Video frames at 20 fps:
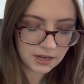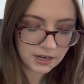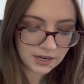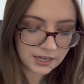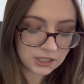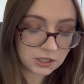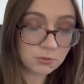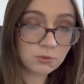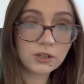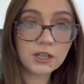
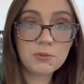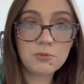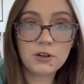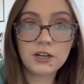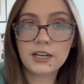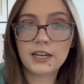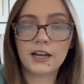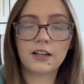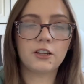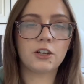It's a really
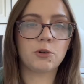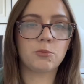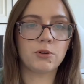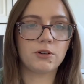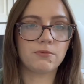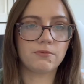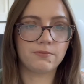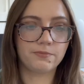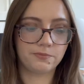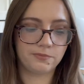pretty color,
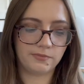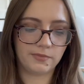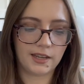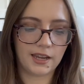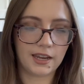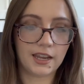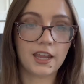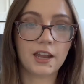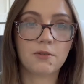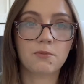but
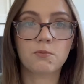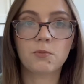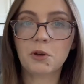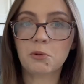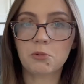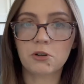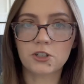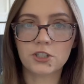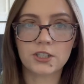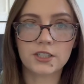I can't
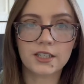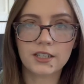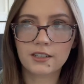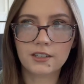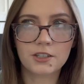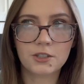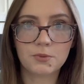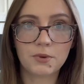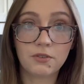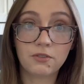repurchase it
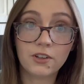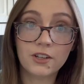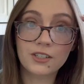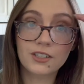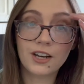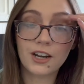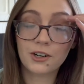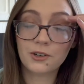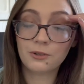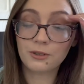because
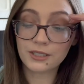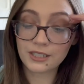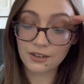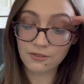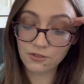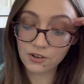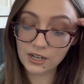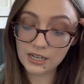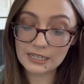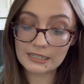Revlon's not
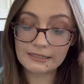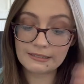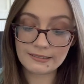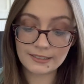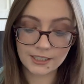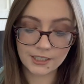cruelty-free.